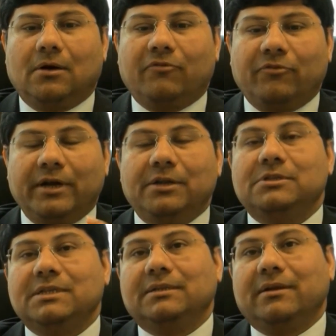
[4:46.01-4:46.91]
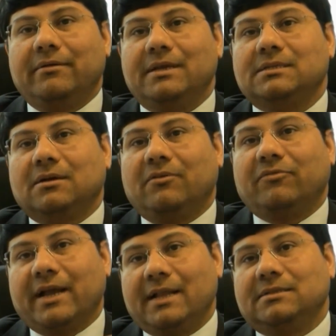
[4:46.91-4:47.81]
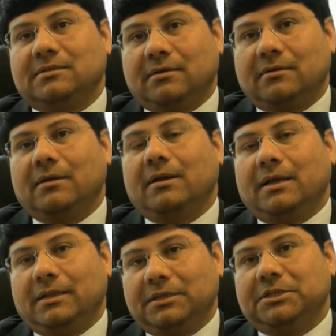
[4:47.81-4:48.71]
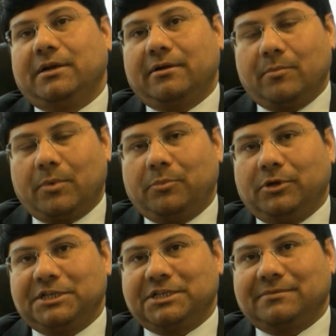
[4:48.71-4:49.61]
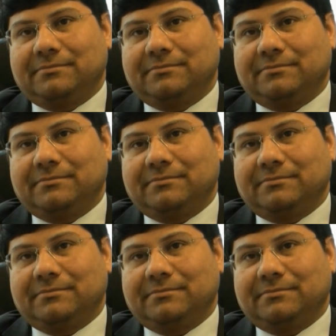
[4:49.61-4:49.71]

of reducing the risk of cancer in the general population.